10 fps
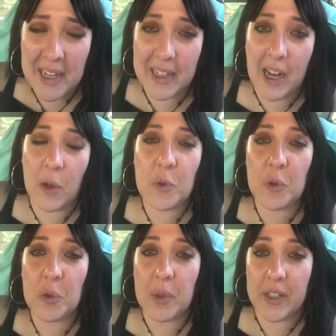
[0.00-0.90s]
and how to
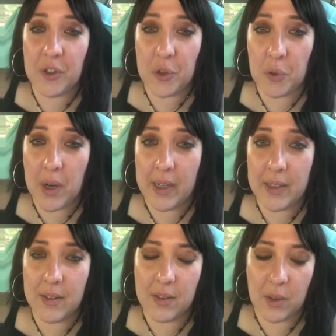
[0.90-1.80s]
look at you,
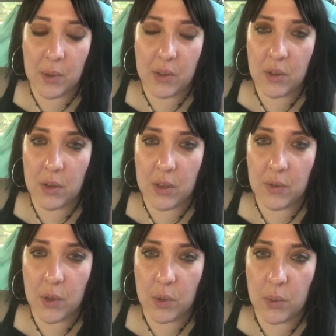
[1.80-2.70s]
right? So it's good if
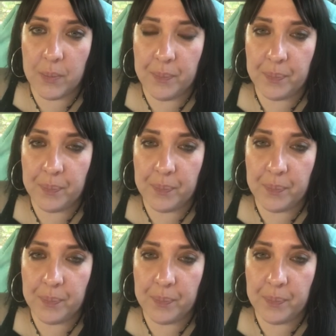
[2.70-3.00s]
you